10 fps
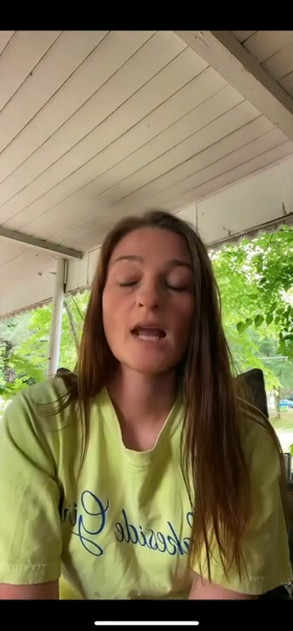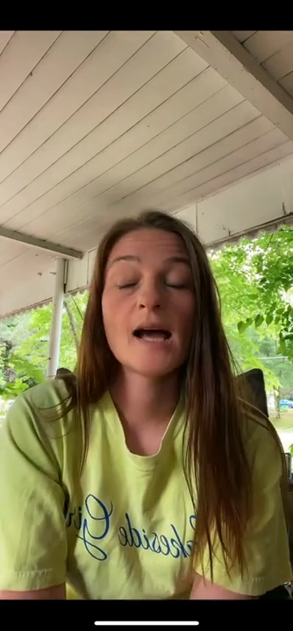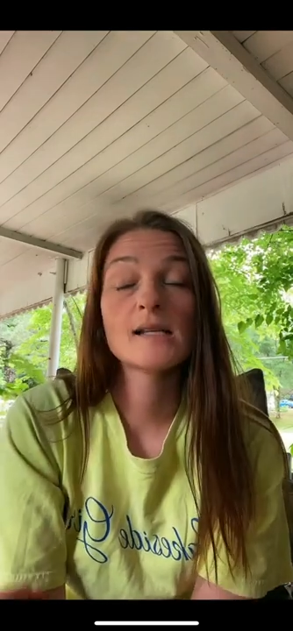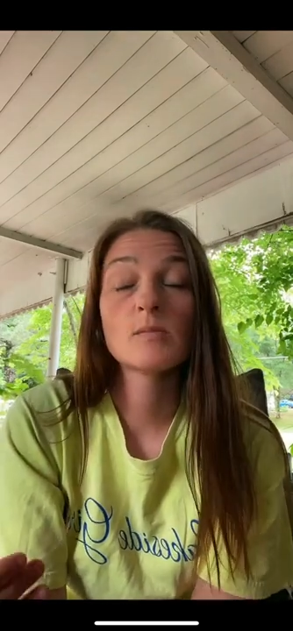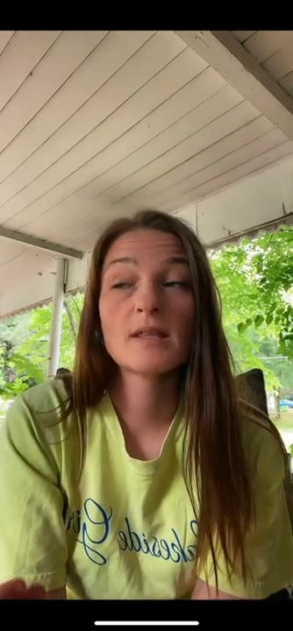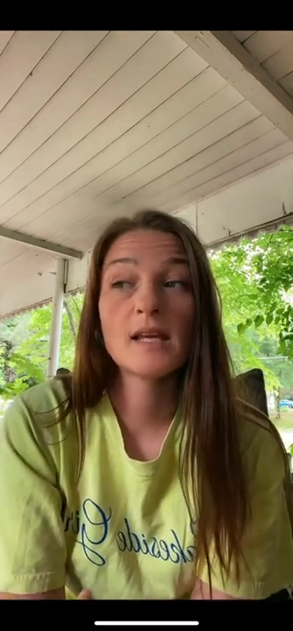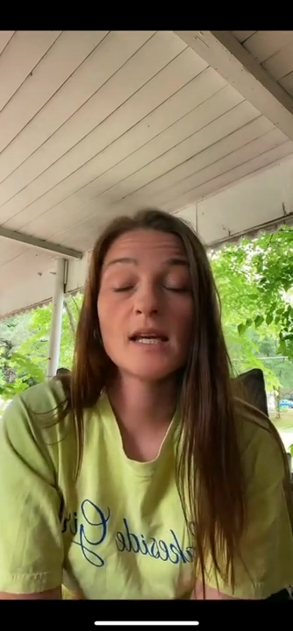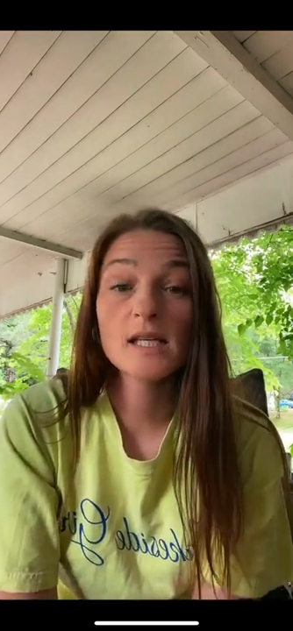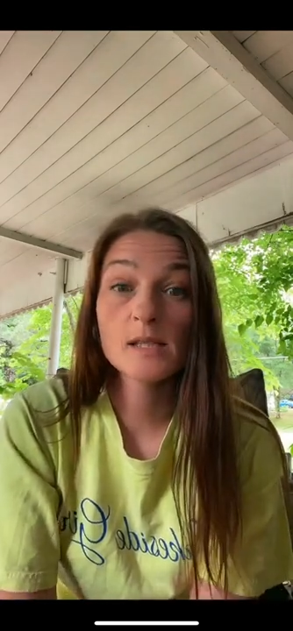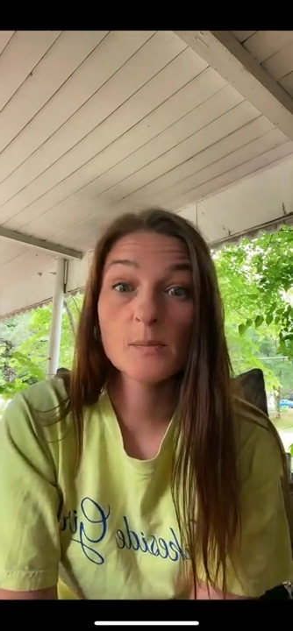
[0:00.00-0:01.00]
As with
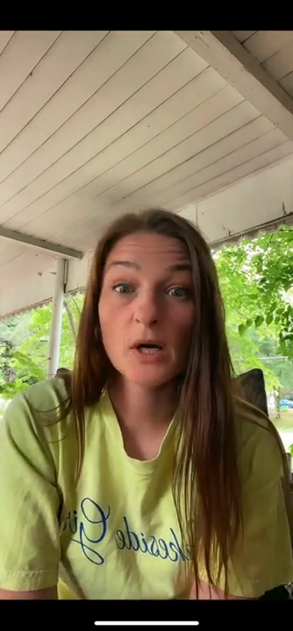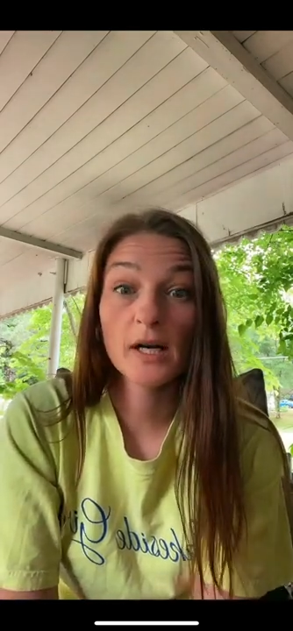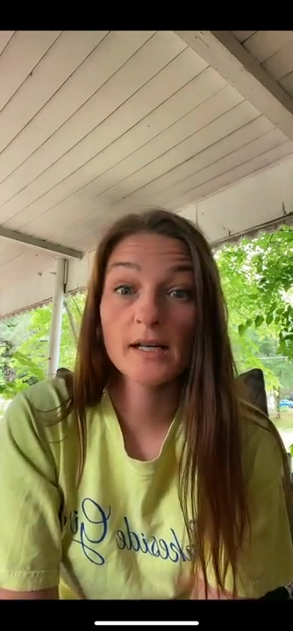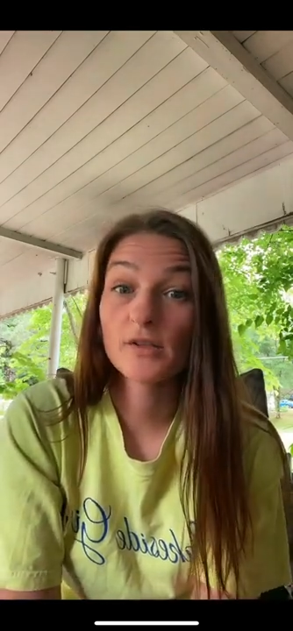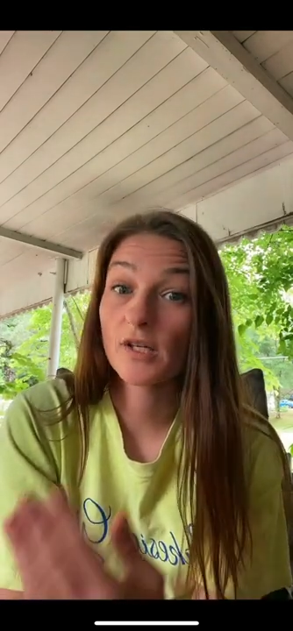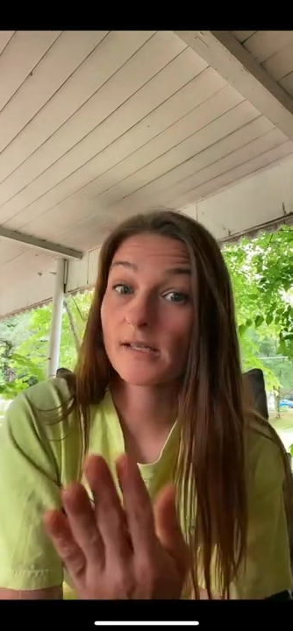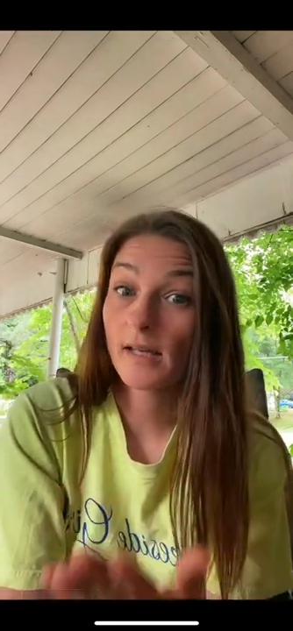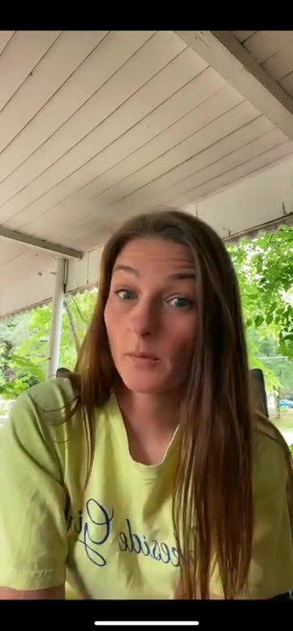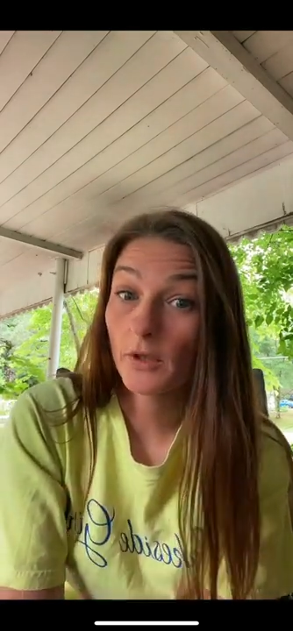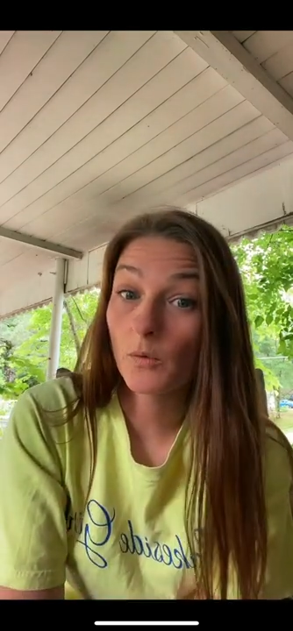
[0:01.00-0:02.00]
any spray, just
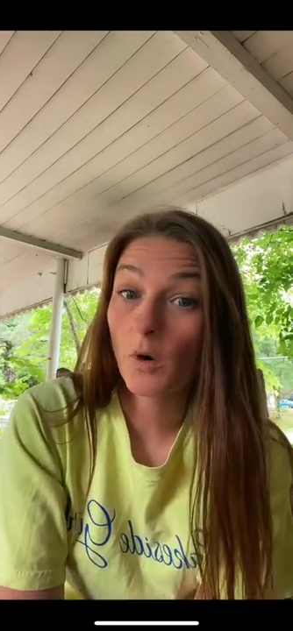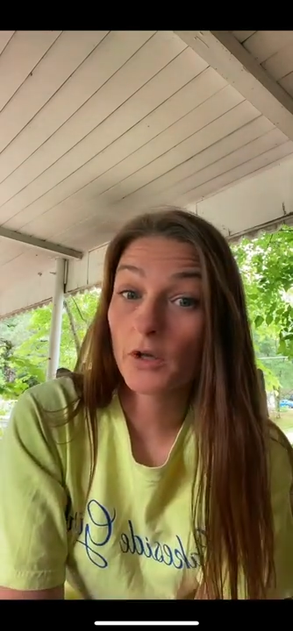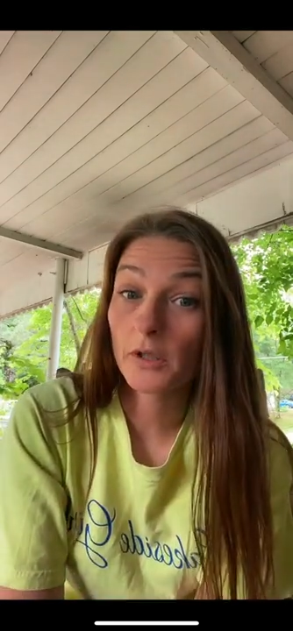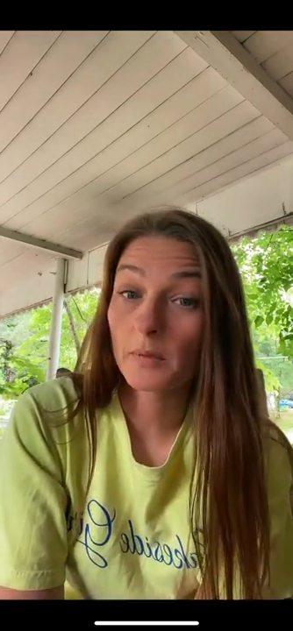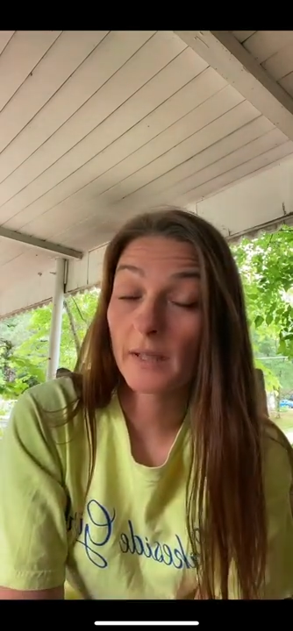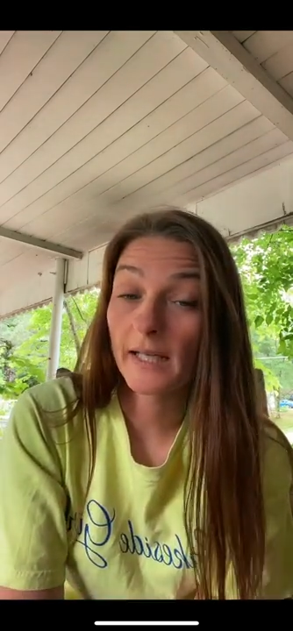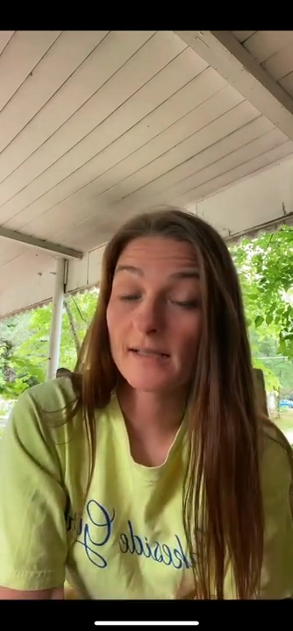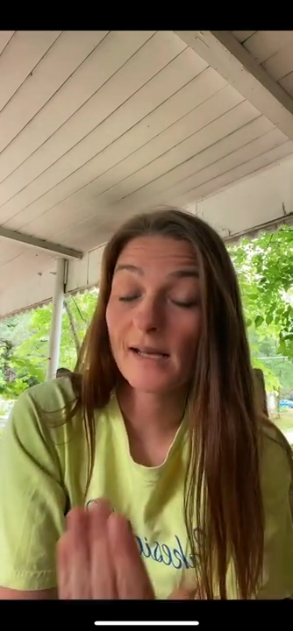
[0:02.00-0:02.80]
like when you water your plants,